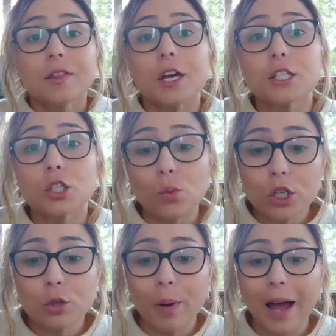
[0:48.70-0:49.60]
The
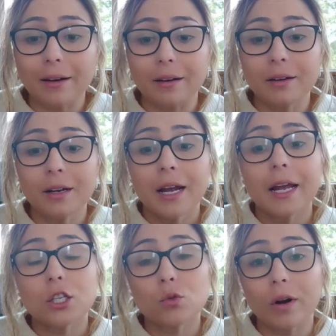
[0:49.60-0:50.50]
swish pattern
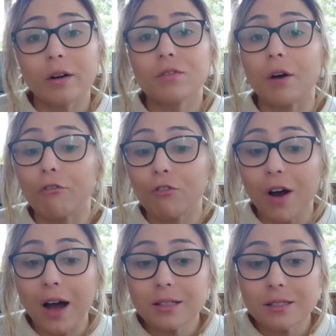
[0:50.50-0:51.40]
is one of the
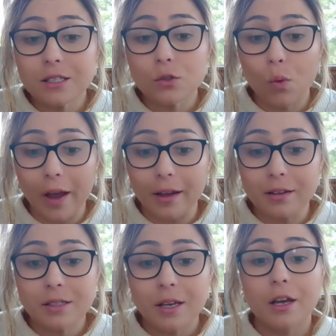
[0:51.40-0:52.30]
fastest
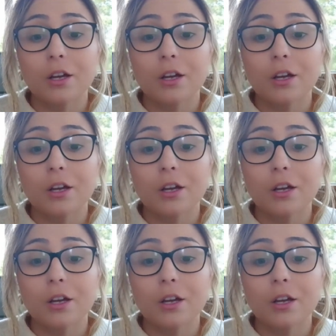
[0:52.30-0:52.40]
ways